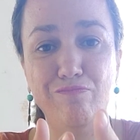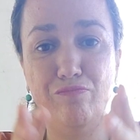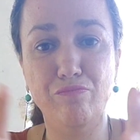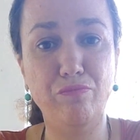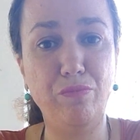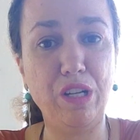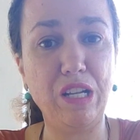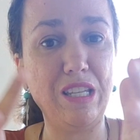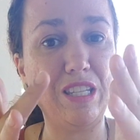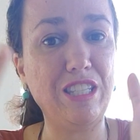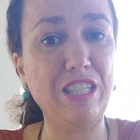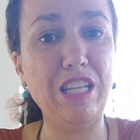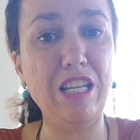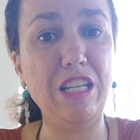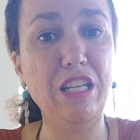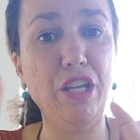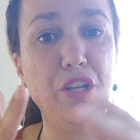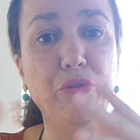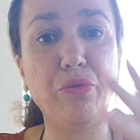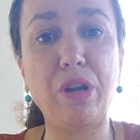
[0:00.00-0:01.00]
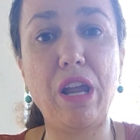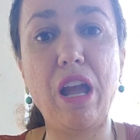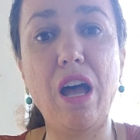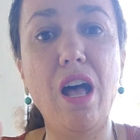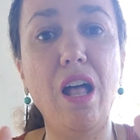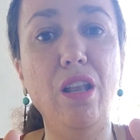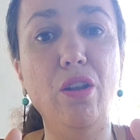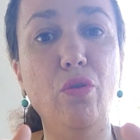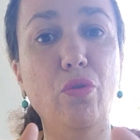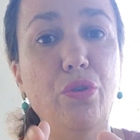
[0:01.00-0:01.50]
Brazilian
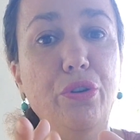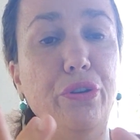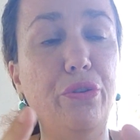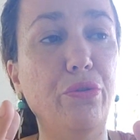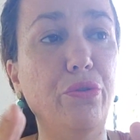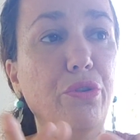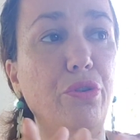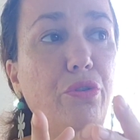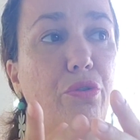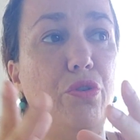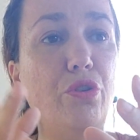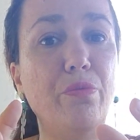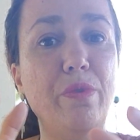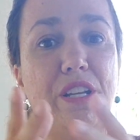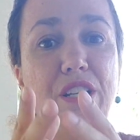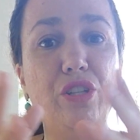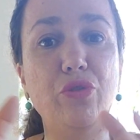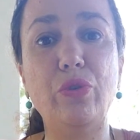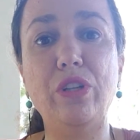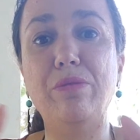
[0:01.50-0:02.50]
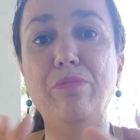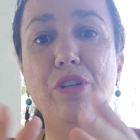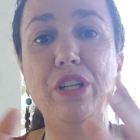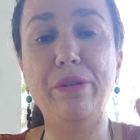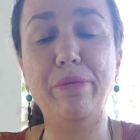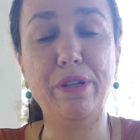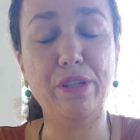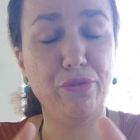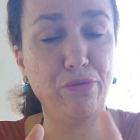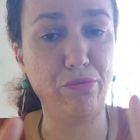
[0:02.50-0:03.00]
real or Venezuelan
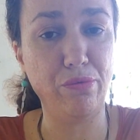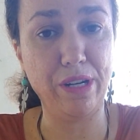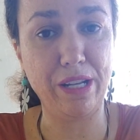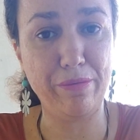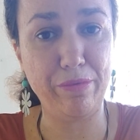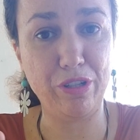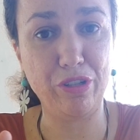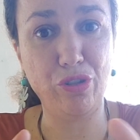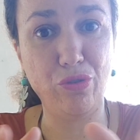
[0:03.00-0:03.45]
bolívares or whatever,